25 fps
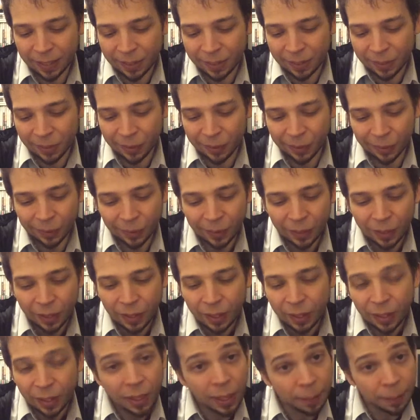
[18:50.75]
So
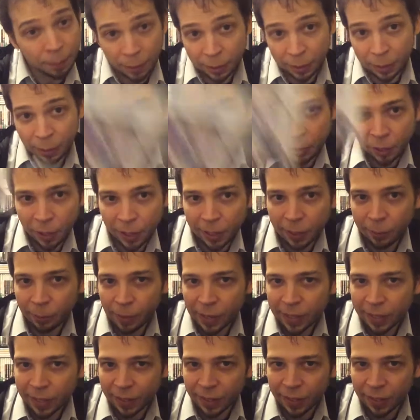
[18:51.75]
I picked up Shining
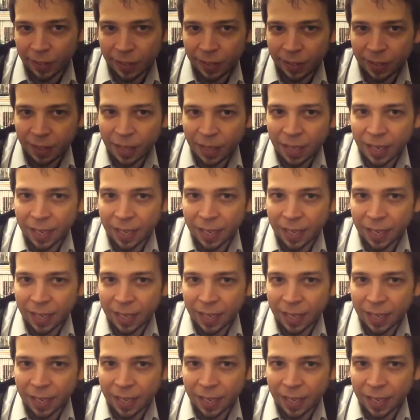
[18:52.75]
Resonance,